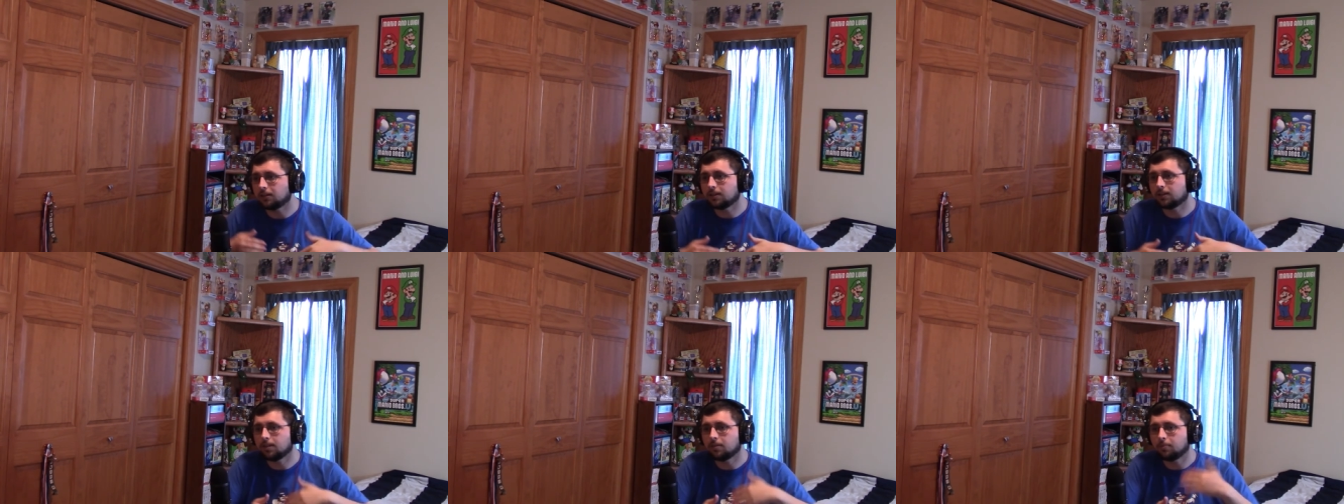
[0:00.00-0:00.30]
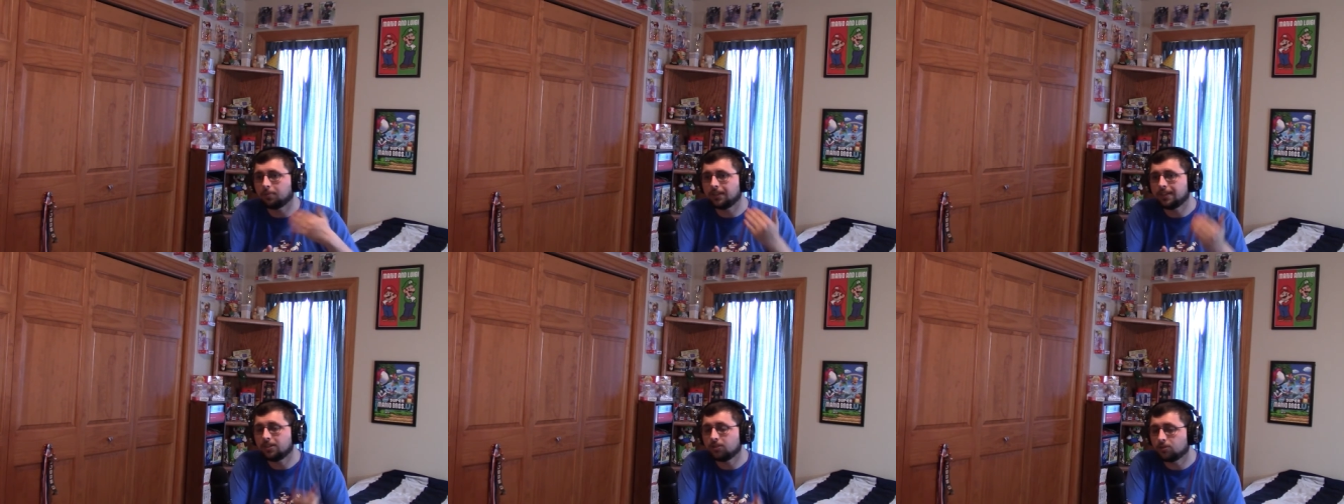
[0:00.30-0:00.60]

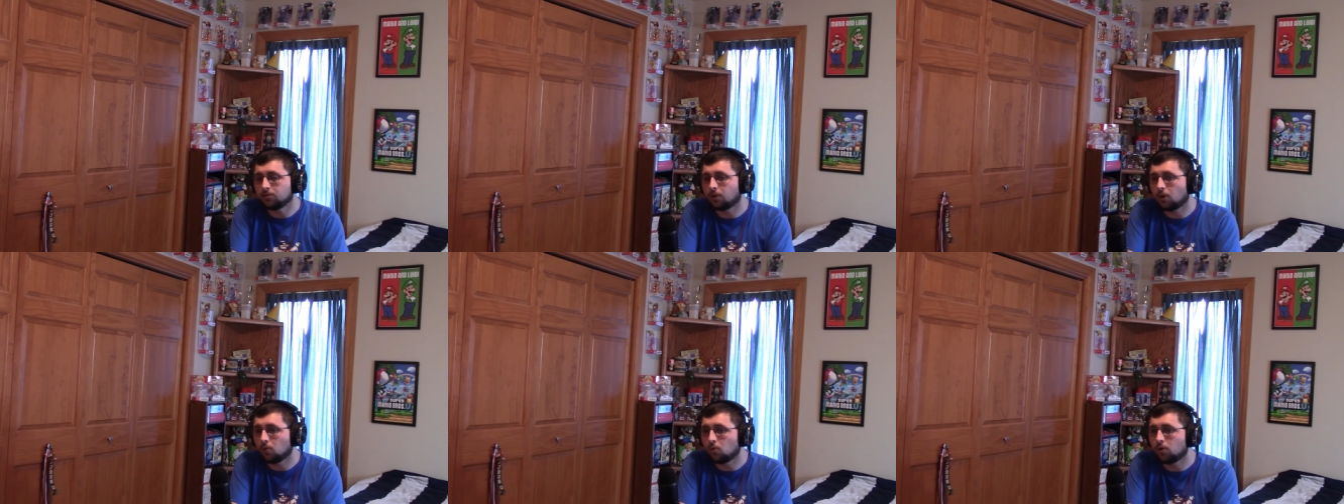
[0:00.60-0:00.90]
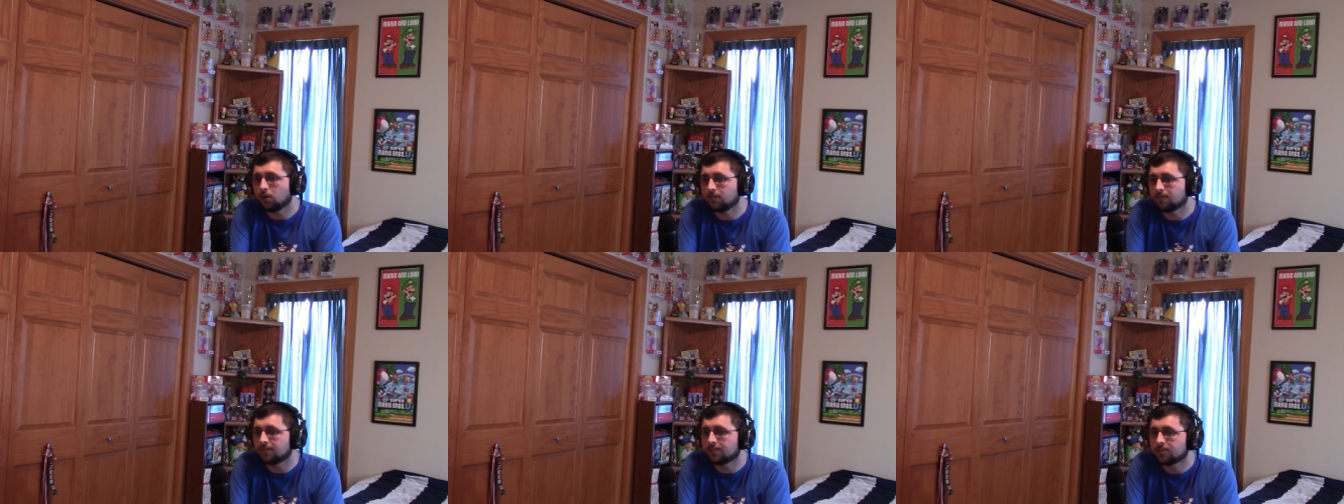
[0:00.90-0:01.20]
completion
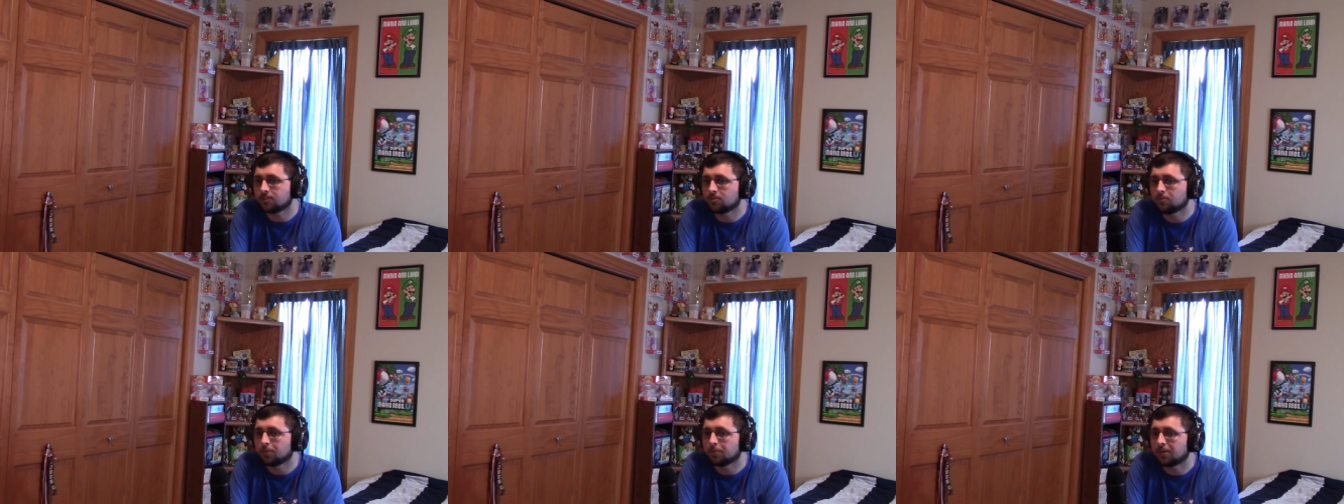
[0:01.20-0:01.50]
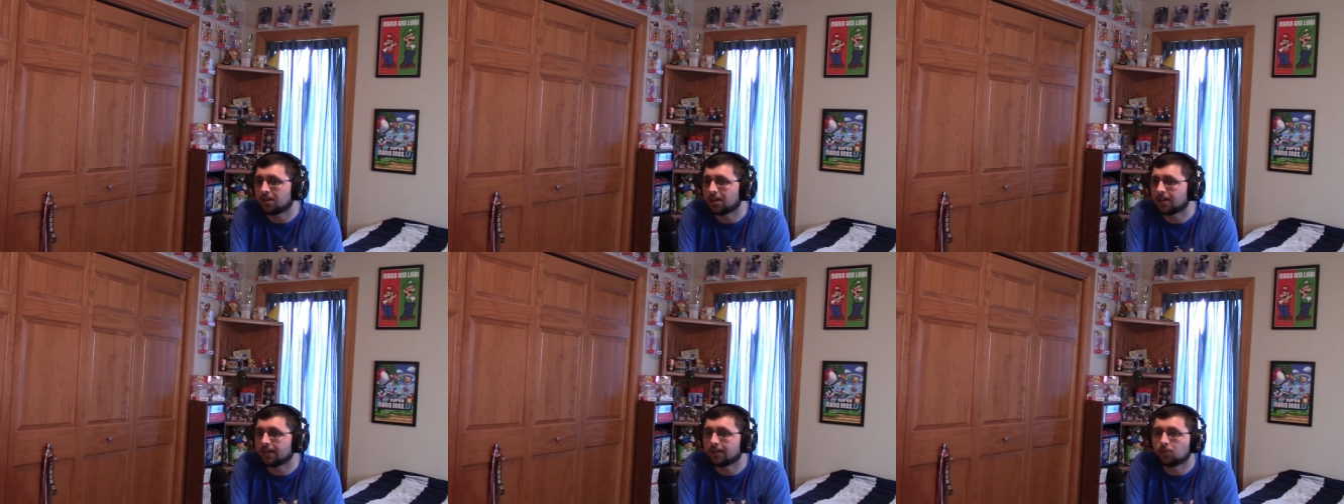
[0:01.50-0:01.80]
reward for Super
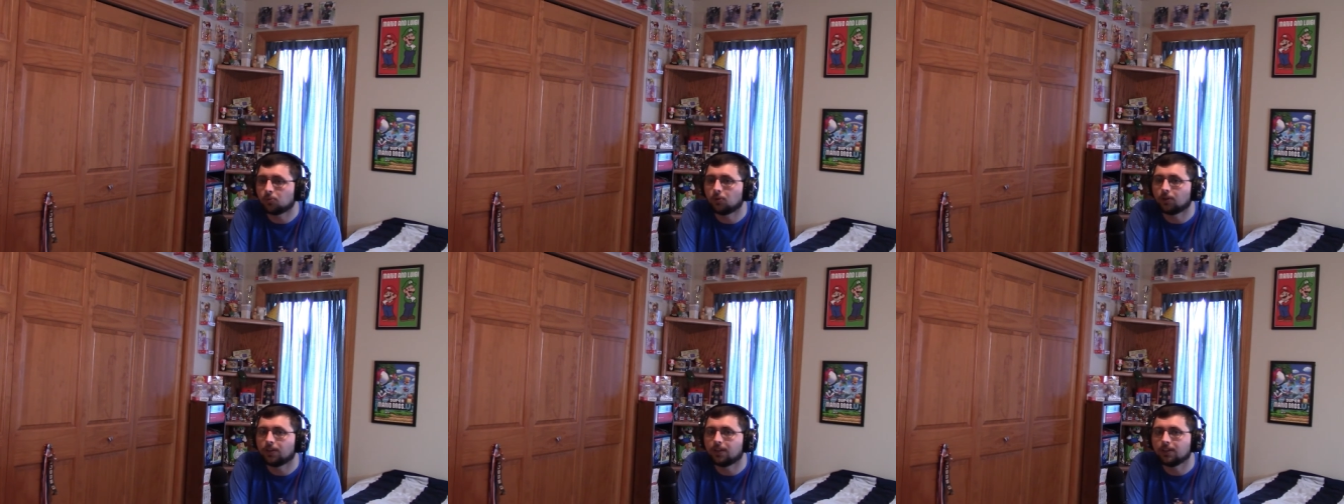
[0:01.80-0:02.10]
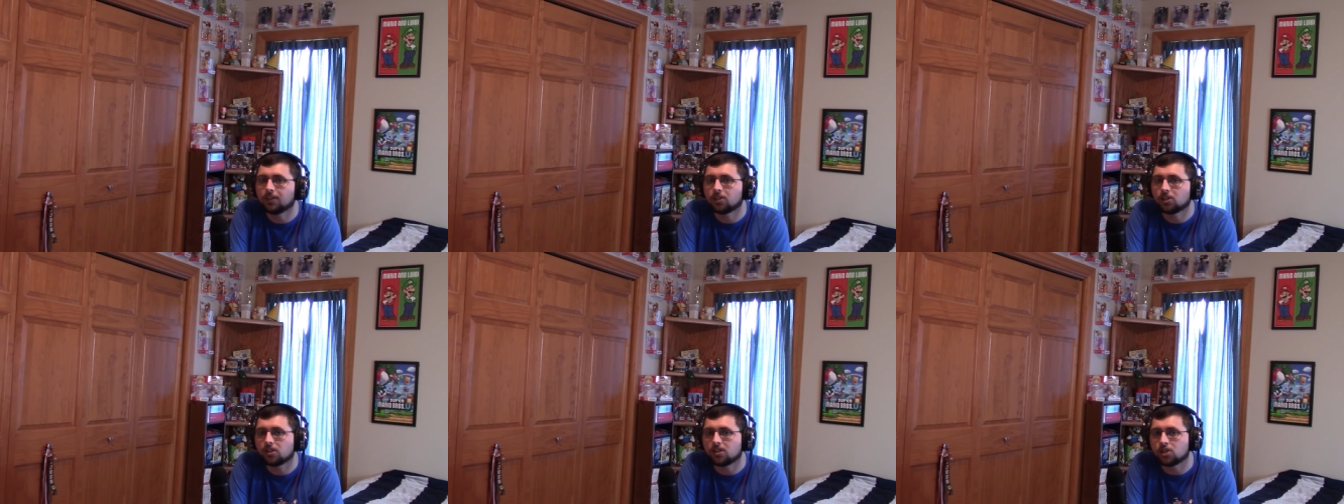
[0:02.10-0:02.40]
Mario
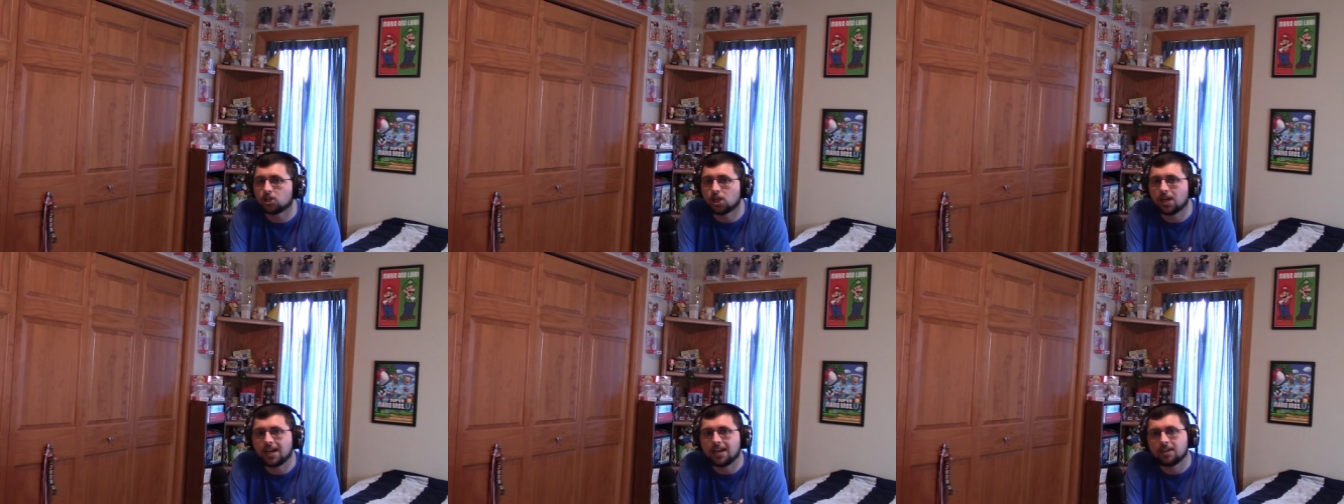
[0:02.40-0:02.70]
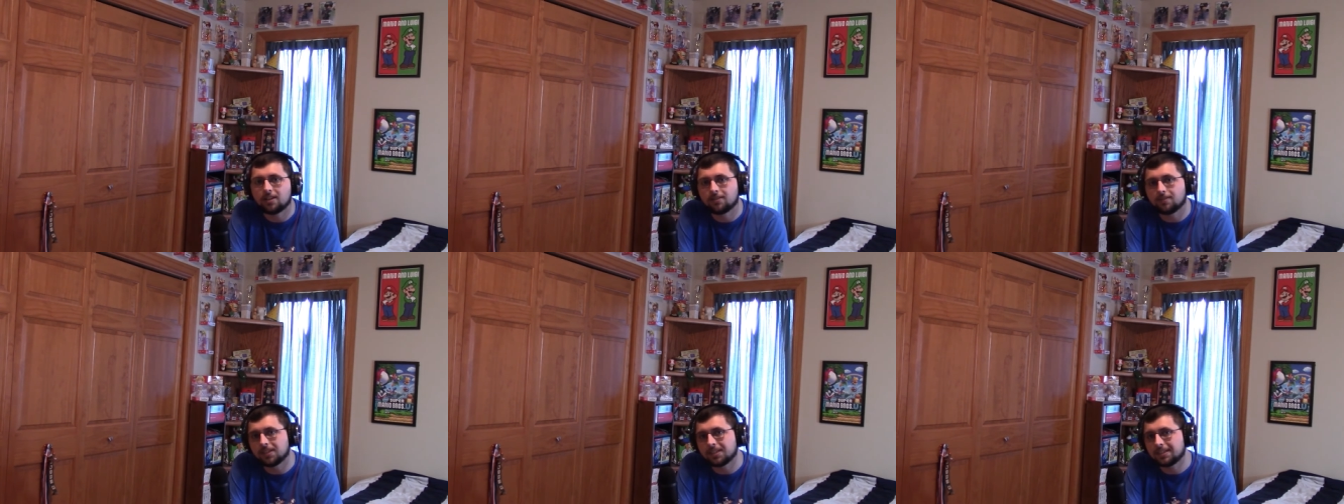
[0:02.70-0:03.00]
World, just the
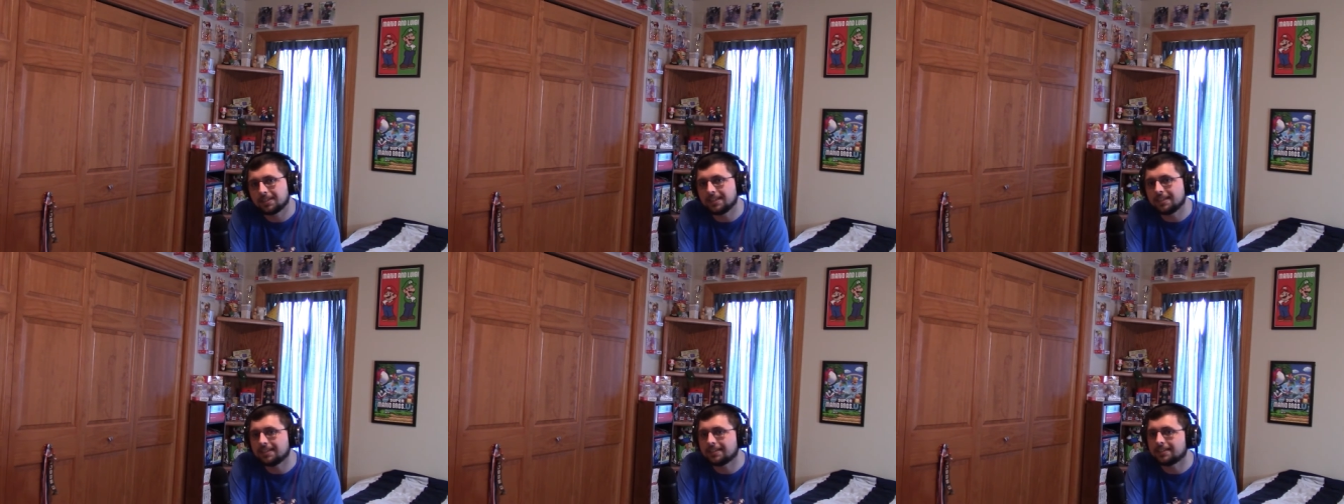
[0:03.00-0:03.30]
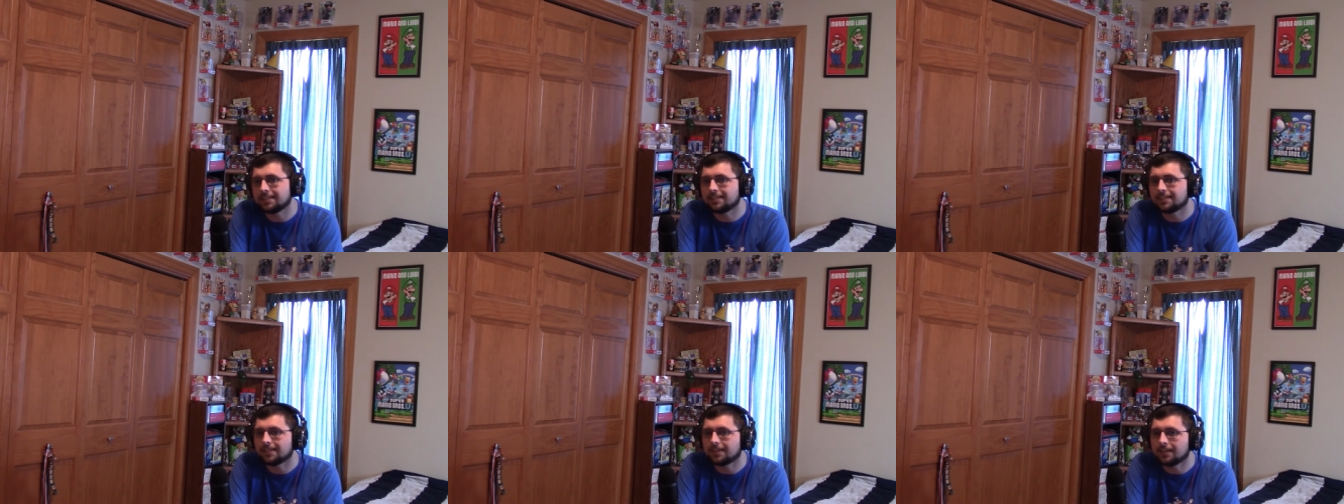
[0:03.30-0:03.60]
change of the
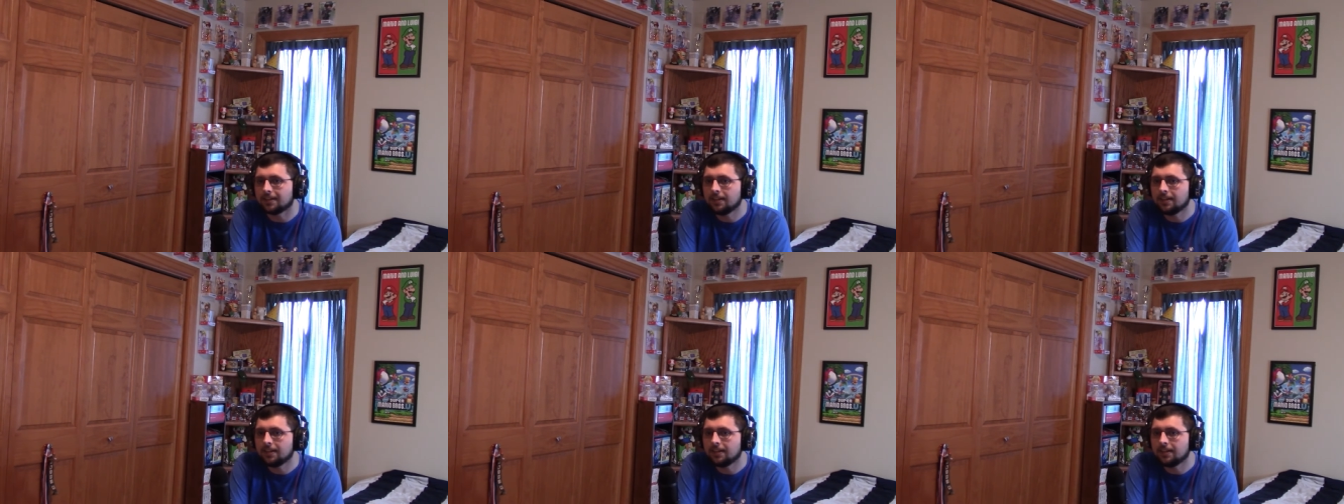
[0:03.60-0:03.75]
seasons and